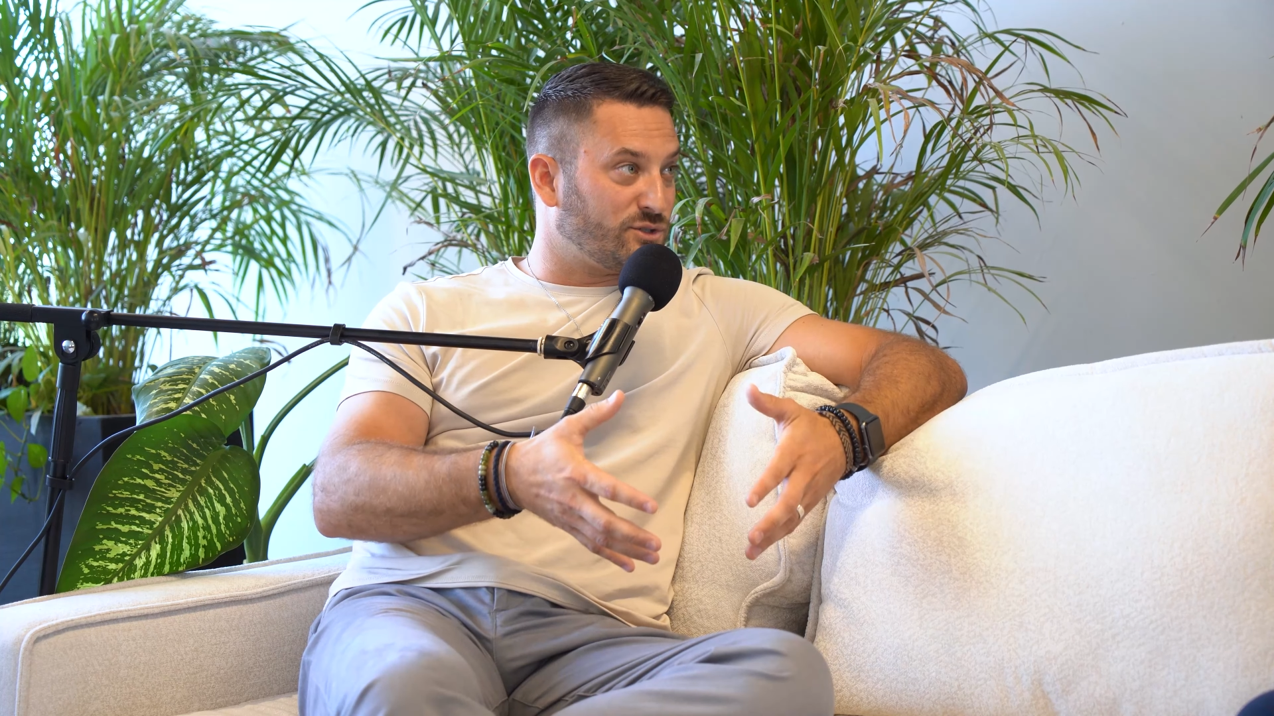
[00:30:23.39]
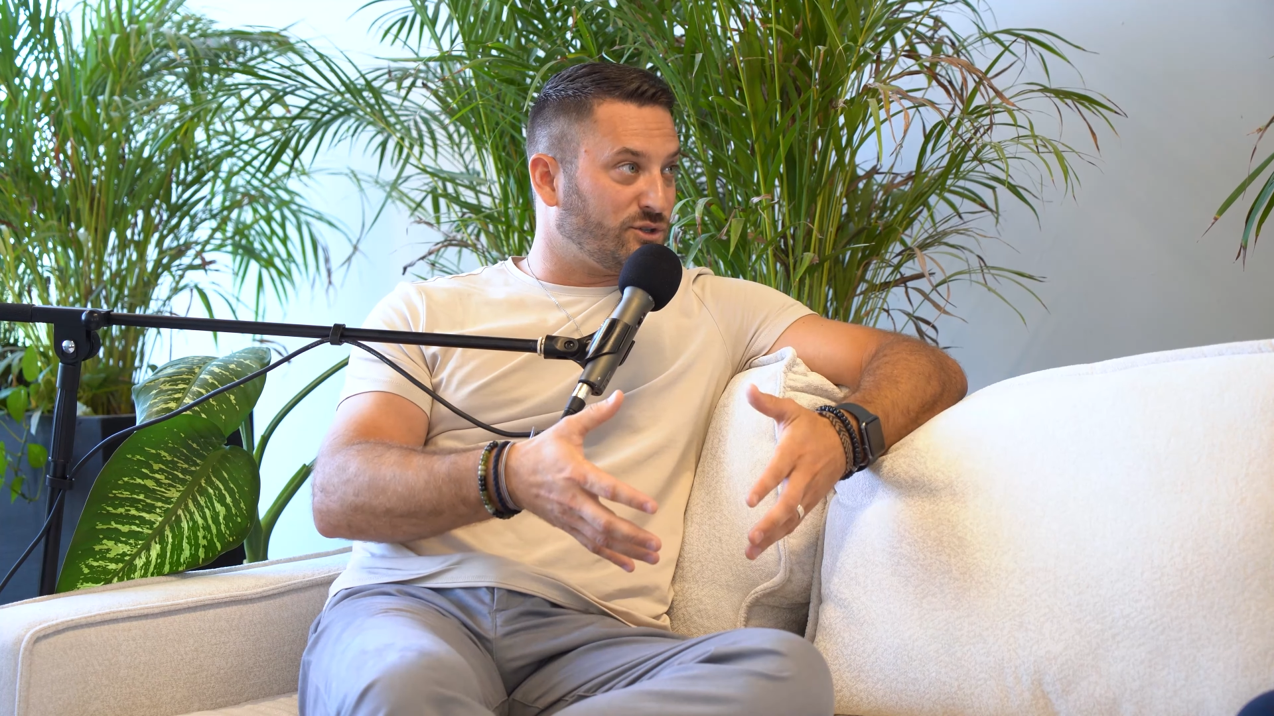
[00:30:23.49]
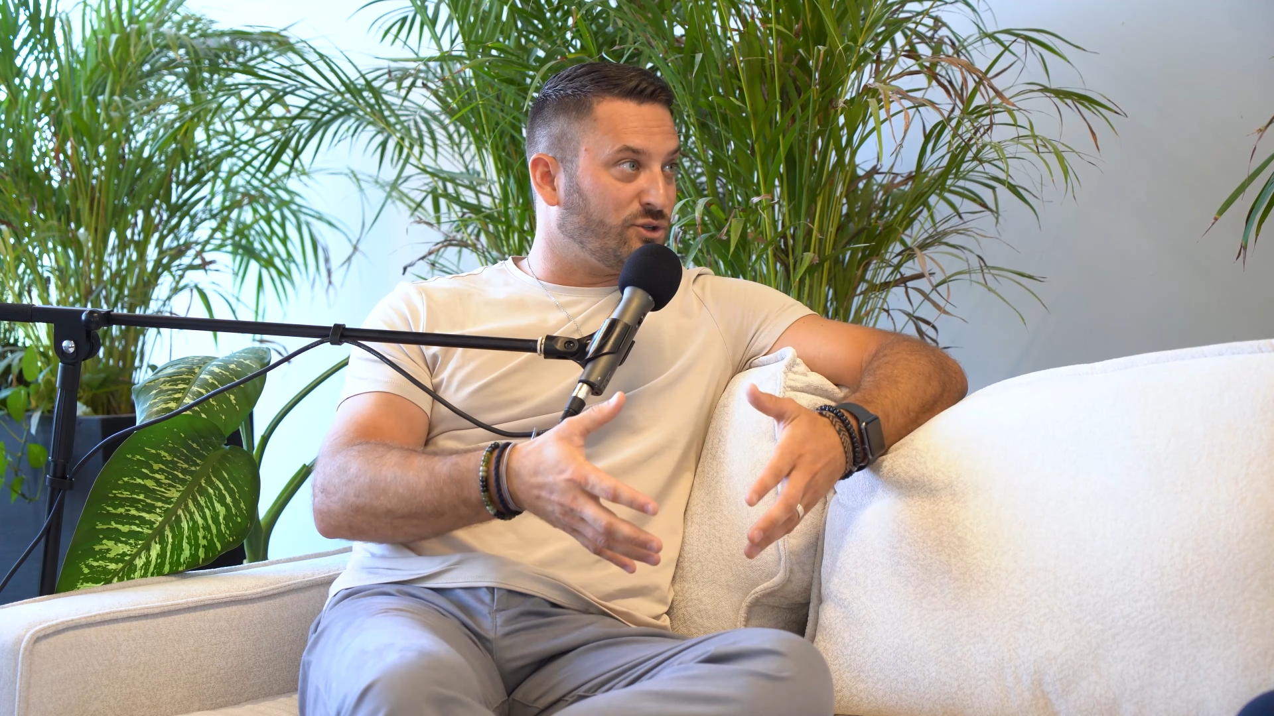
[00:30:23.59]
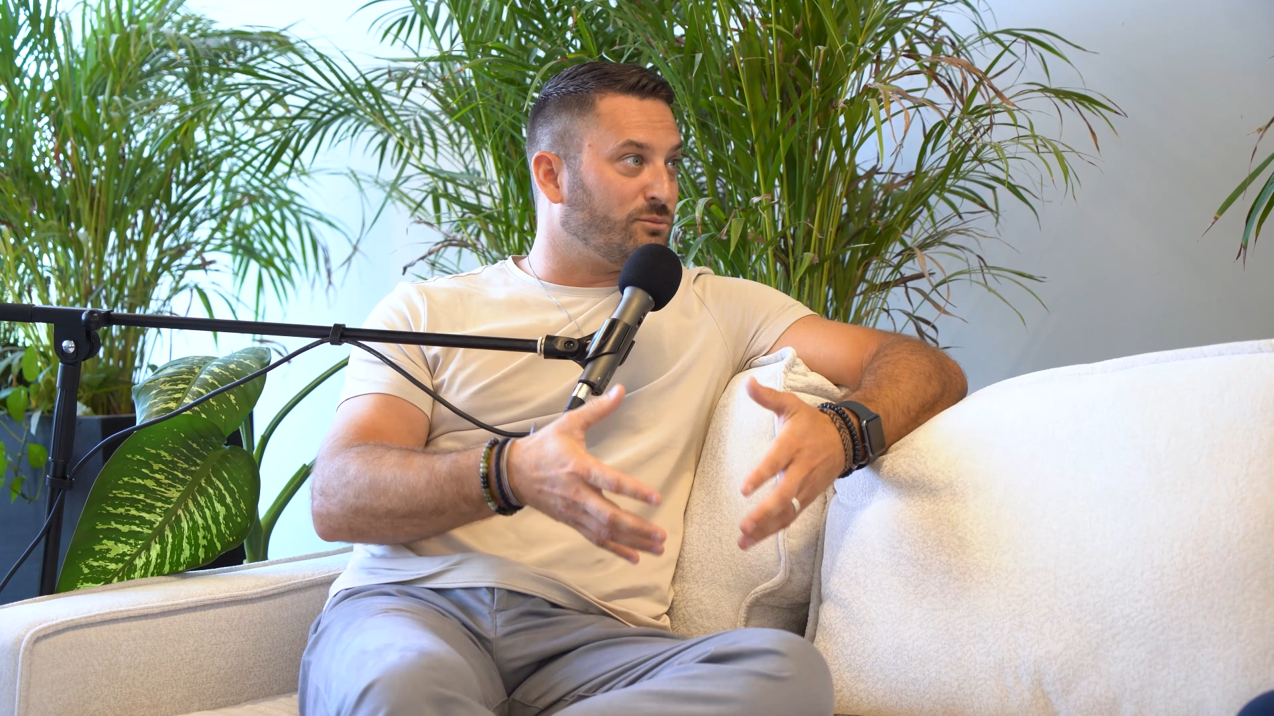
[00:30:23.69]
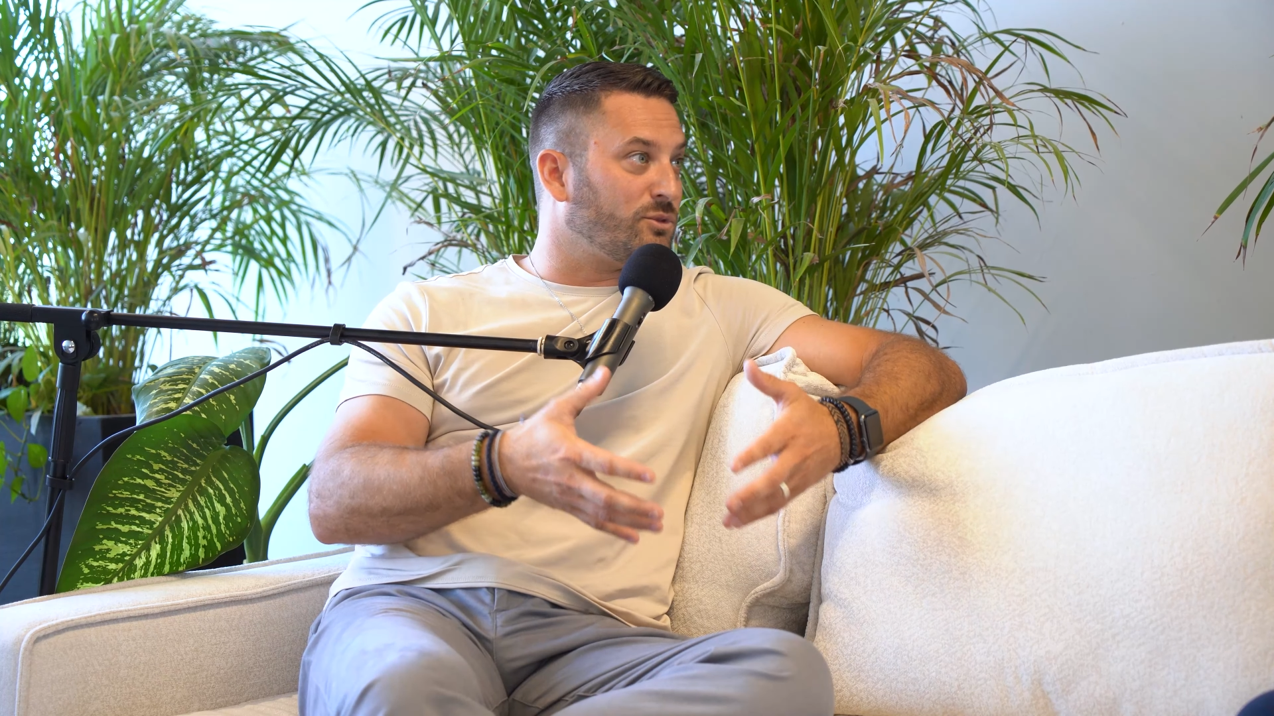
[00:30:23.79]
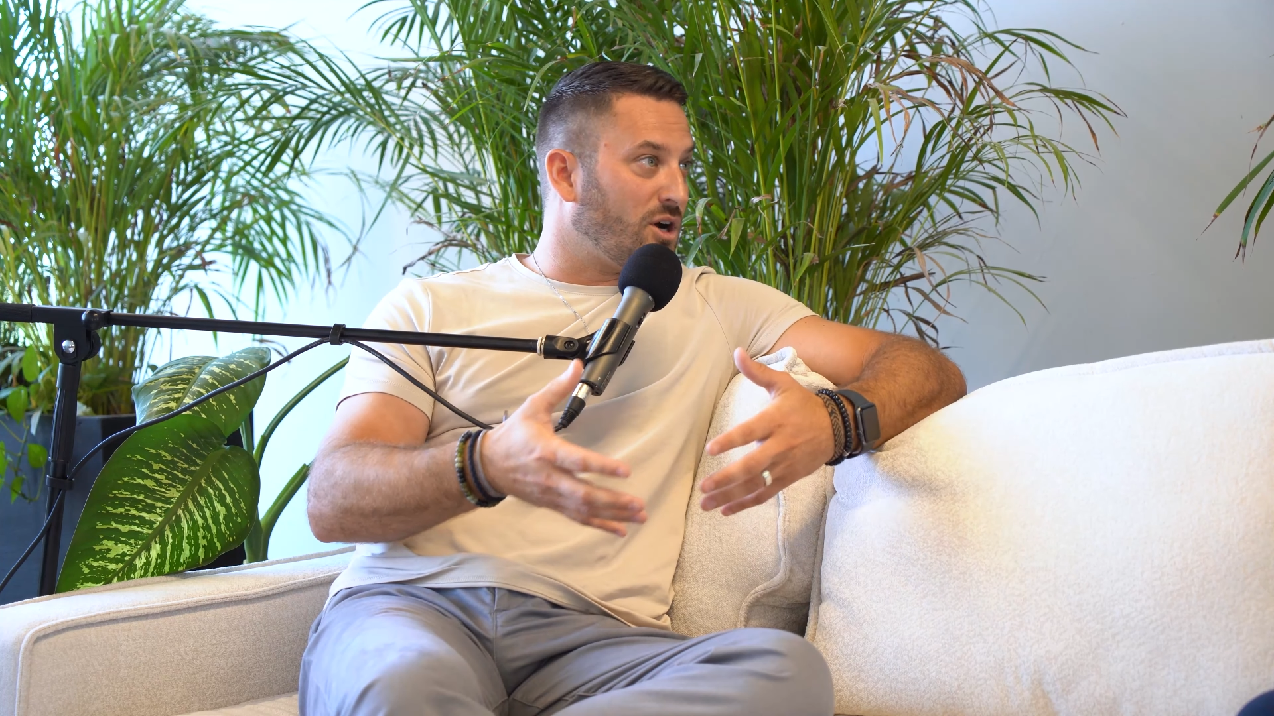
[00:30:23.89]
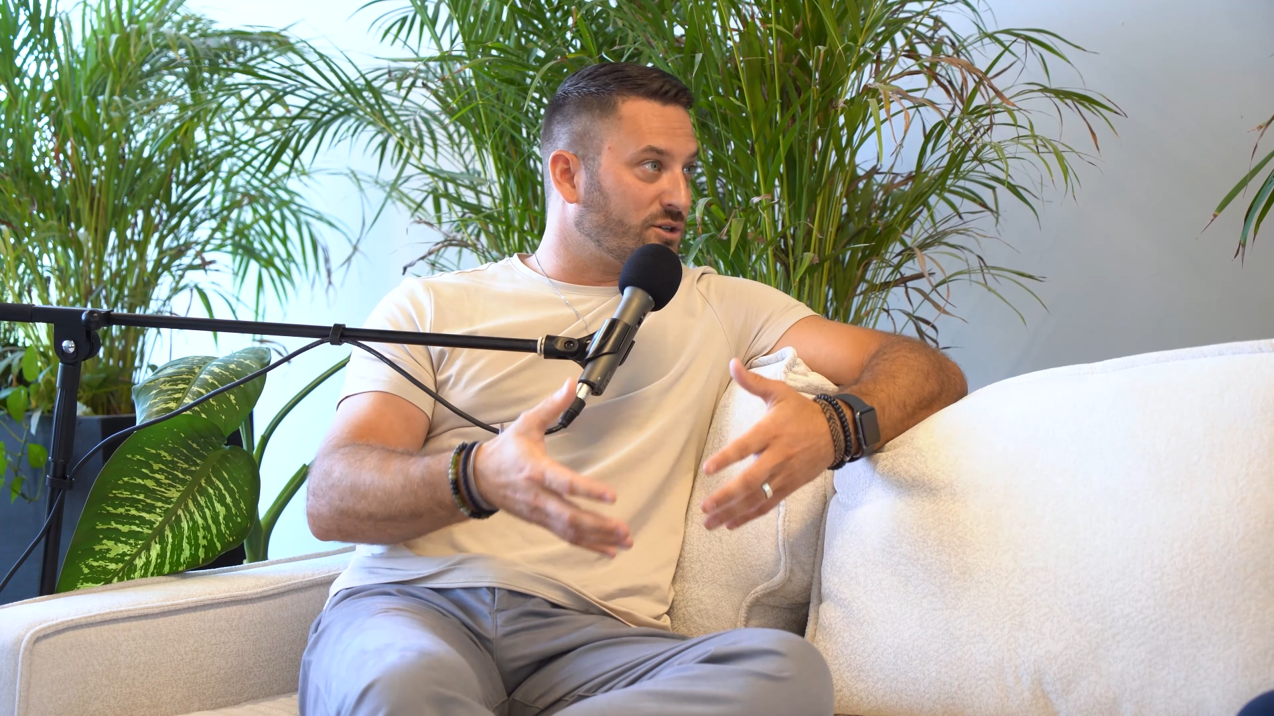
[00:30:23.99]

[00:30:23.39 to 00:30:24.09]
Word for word: to Tulum